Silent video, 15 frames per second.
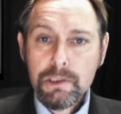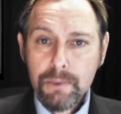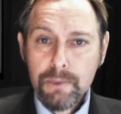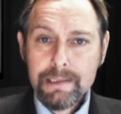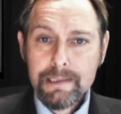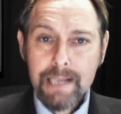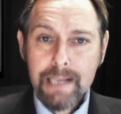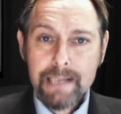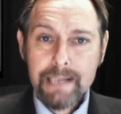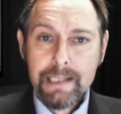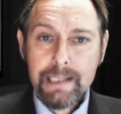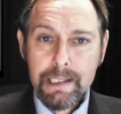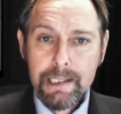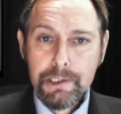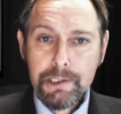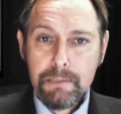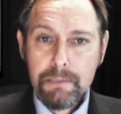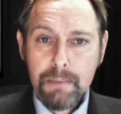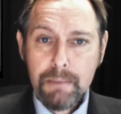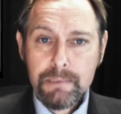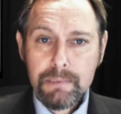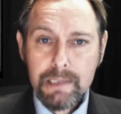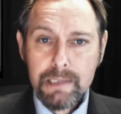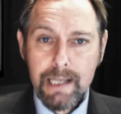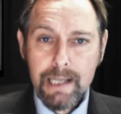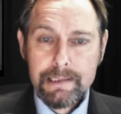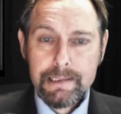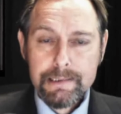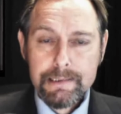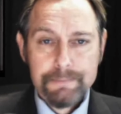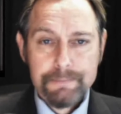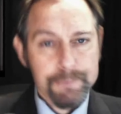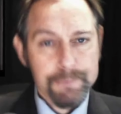28 EU member states.